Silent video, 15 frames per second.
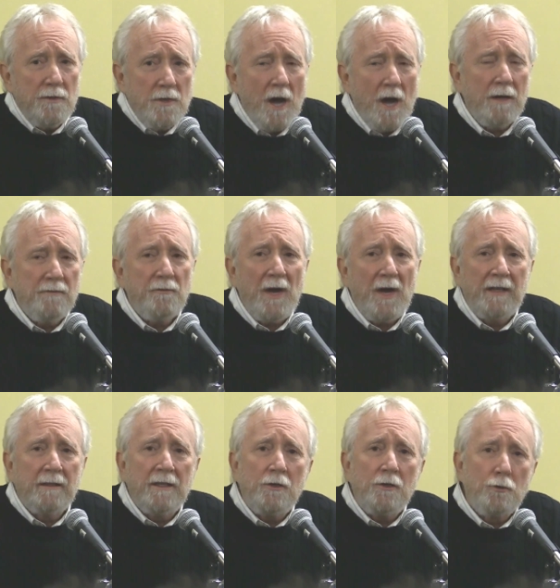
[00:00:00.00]

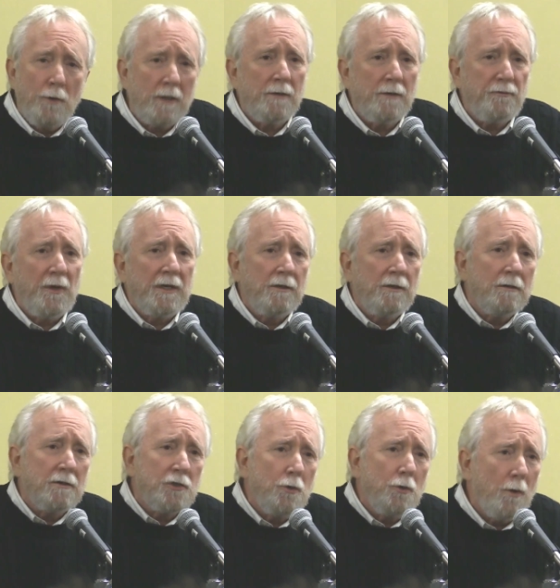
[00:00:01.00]
nonviolent drug
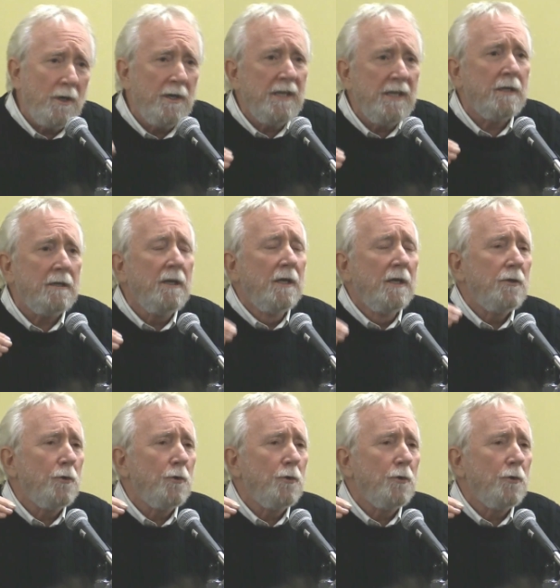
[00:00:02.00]
offenders who are hit